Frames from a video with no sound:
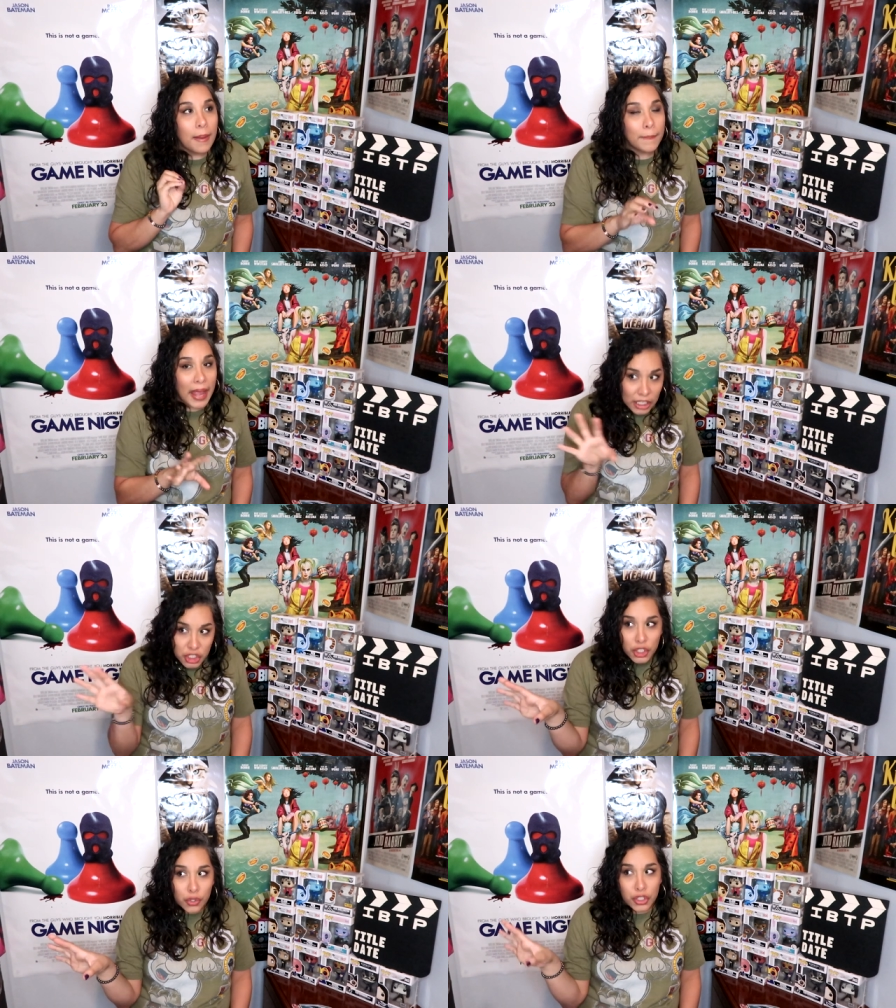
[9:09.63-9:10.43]

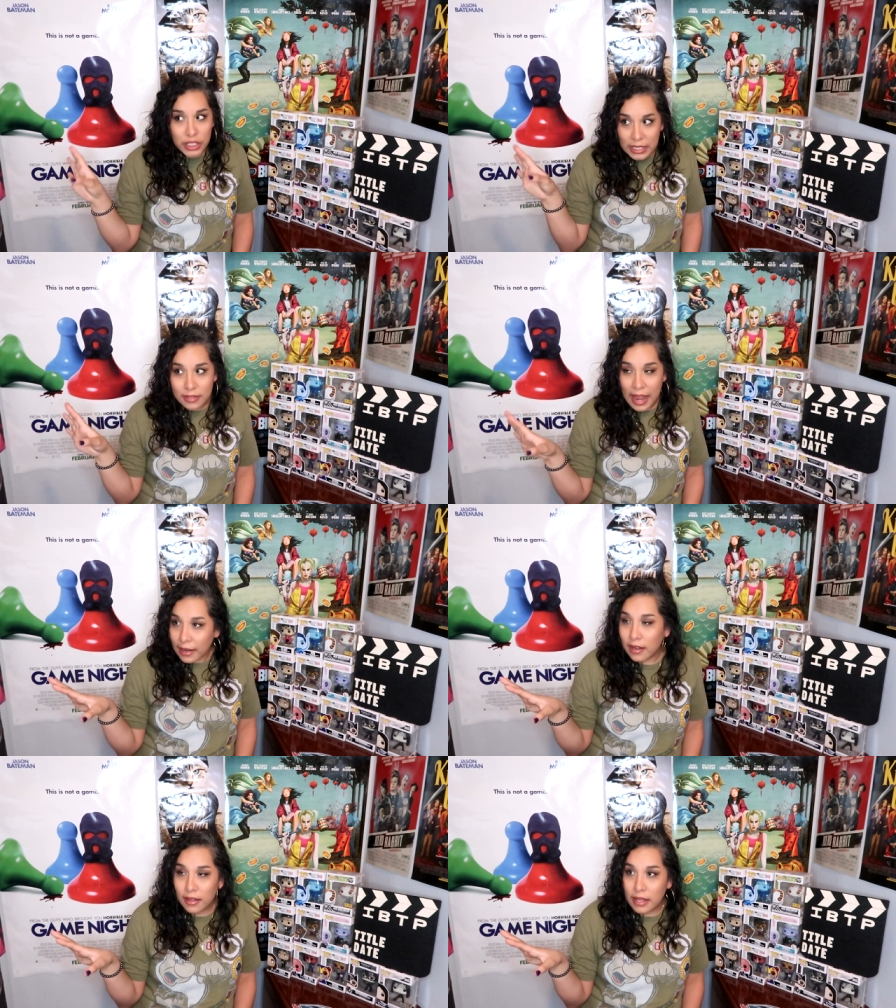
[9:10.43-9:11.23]
Mind you, she
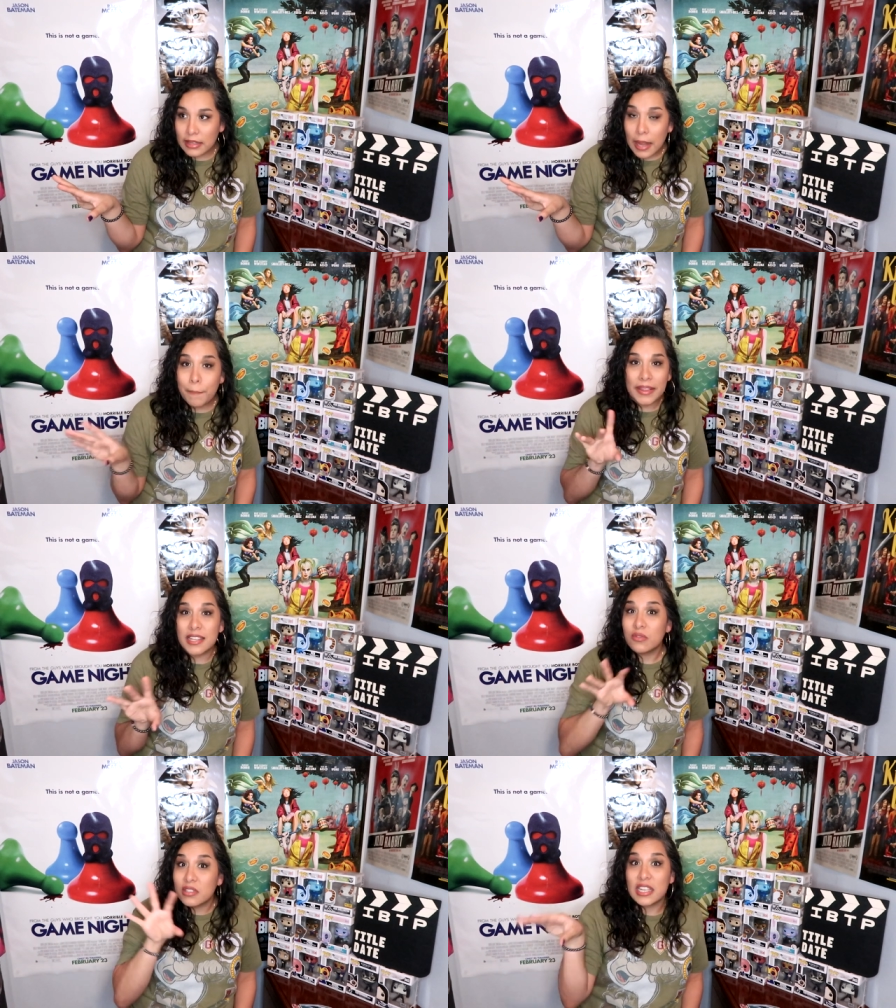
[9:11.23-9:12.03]
technically did, but
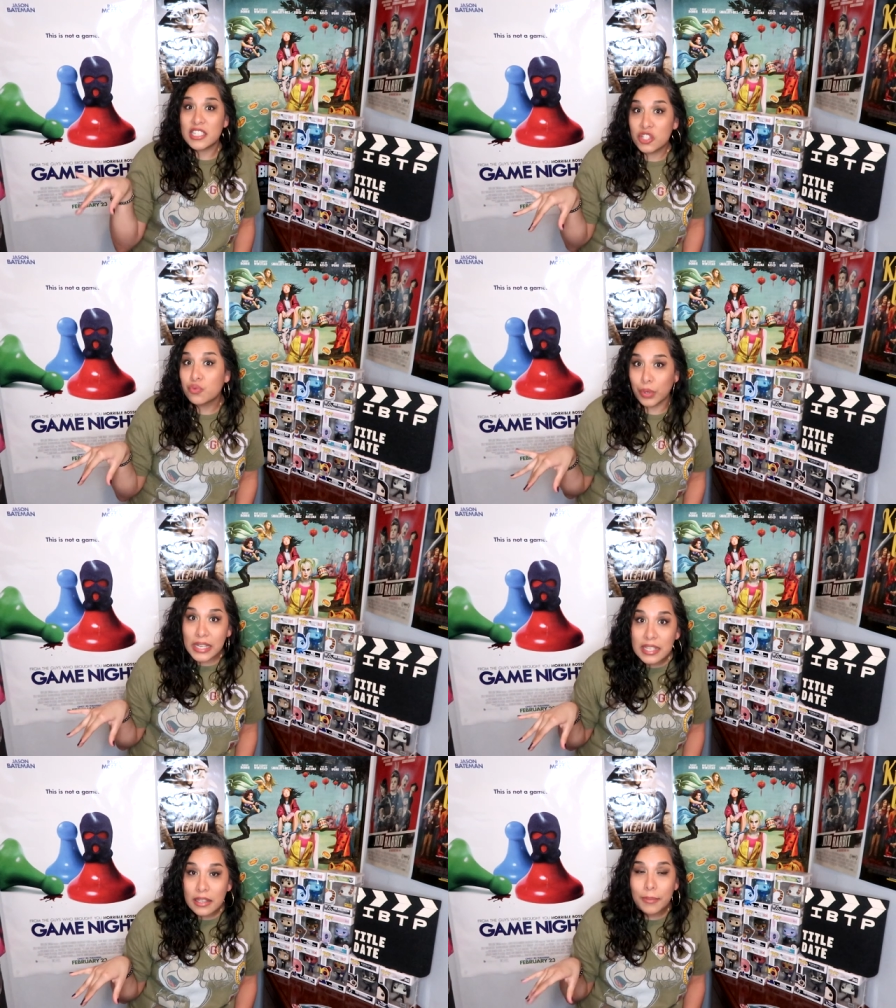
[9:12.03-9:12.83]
this was just
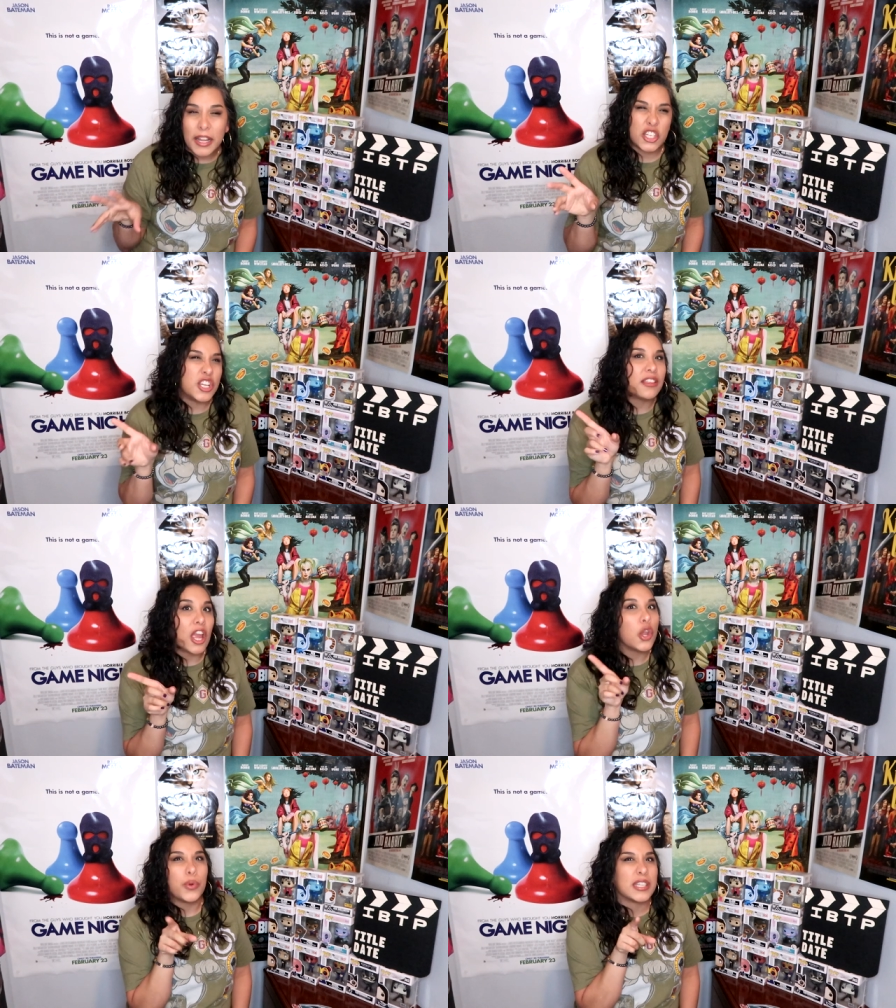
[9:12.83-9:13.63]
recently because she
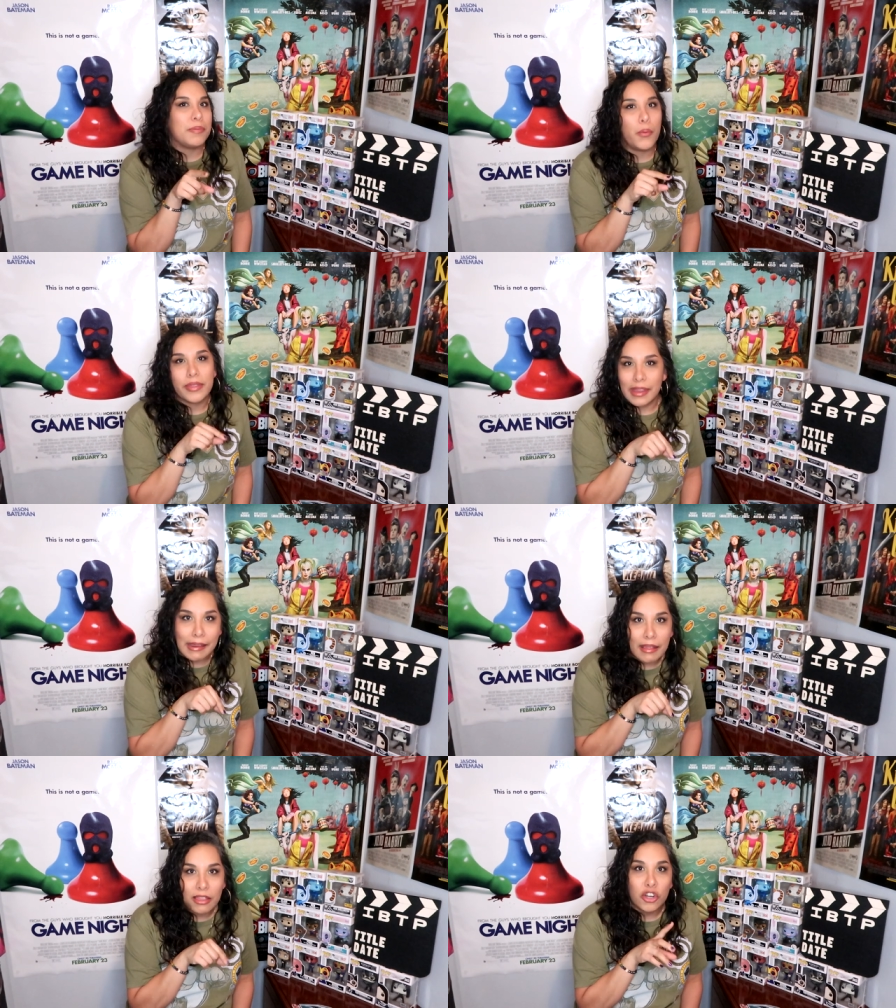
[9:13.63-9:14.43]
thought you were sleeping with
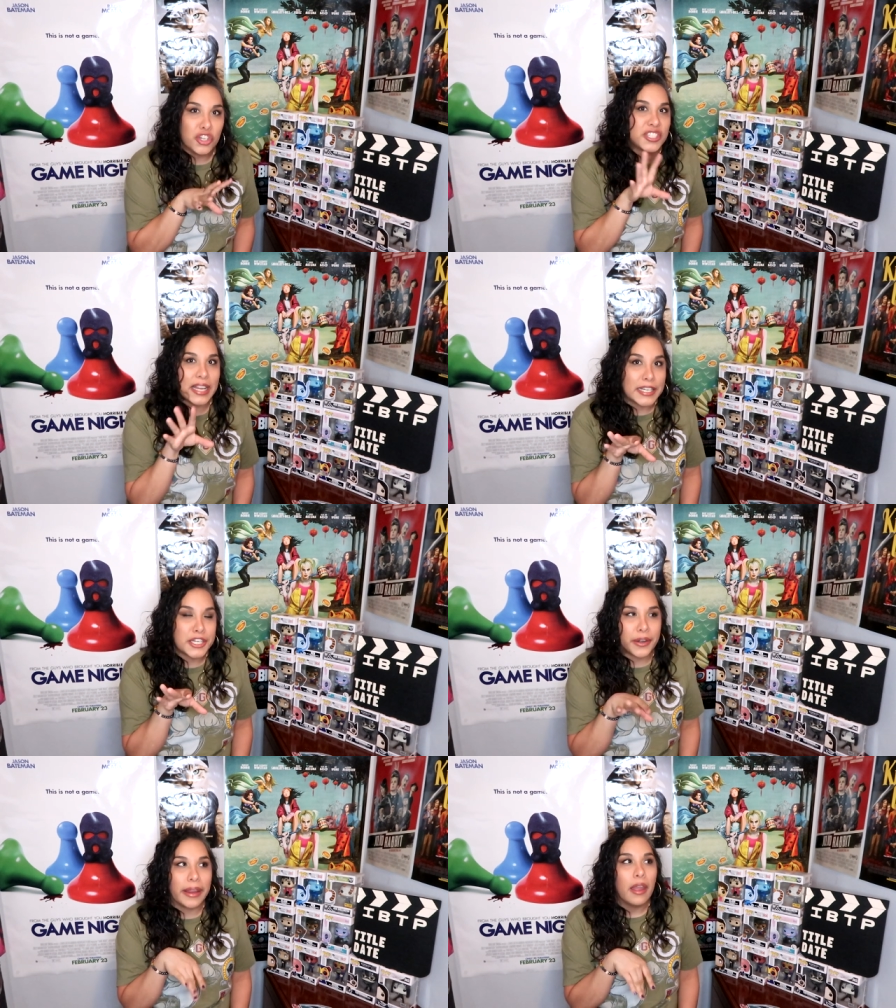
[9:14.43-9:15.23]
Edith, your
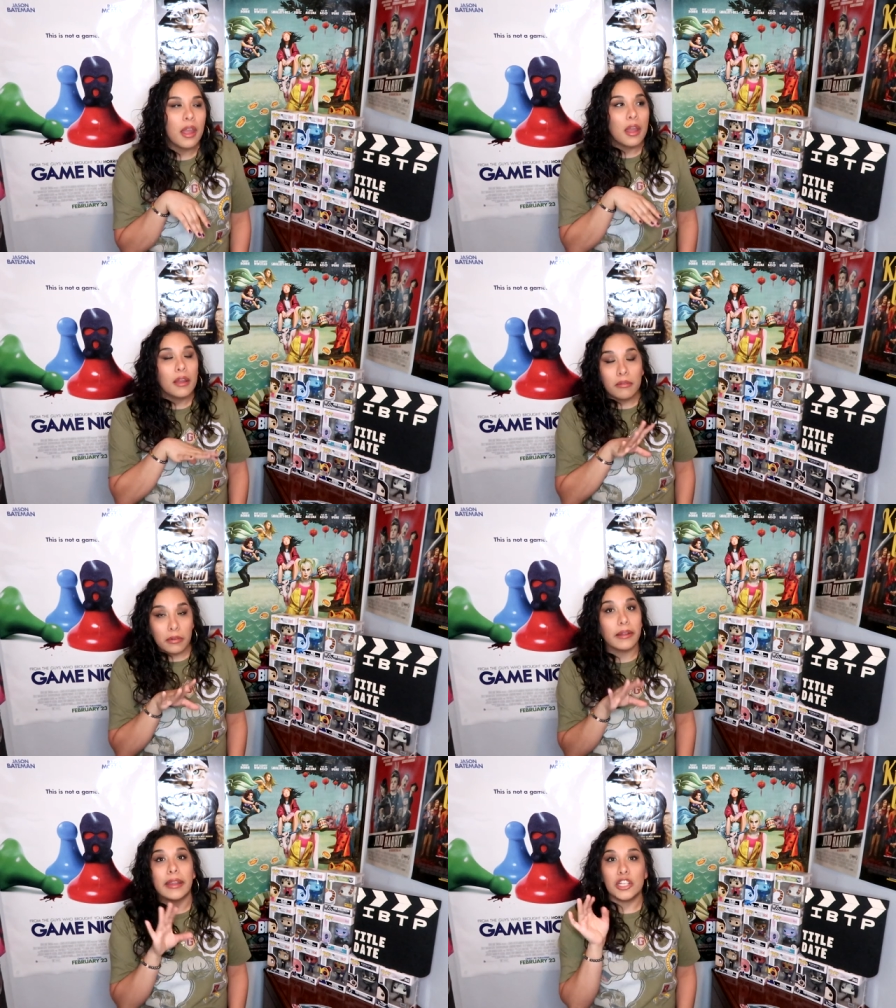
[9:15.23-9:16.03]
secretary.
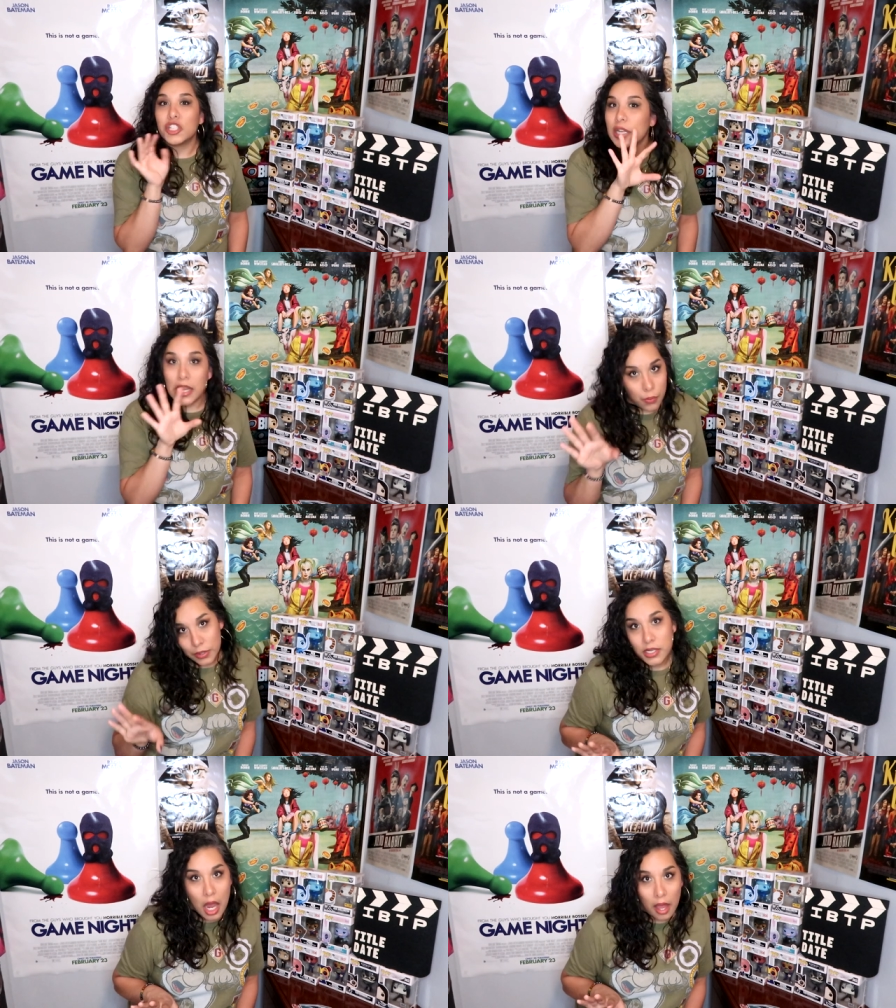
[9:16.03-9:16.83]
She
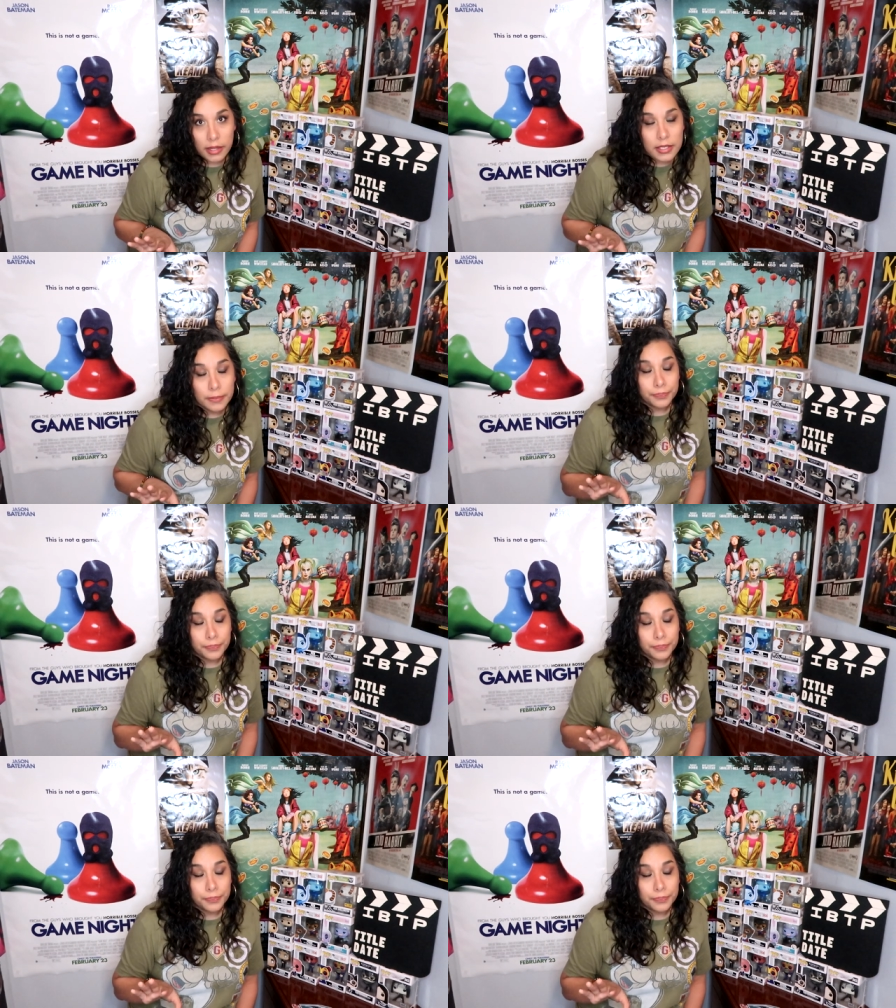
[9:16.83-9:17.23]
was not.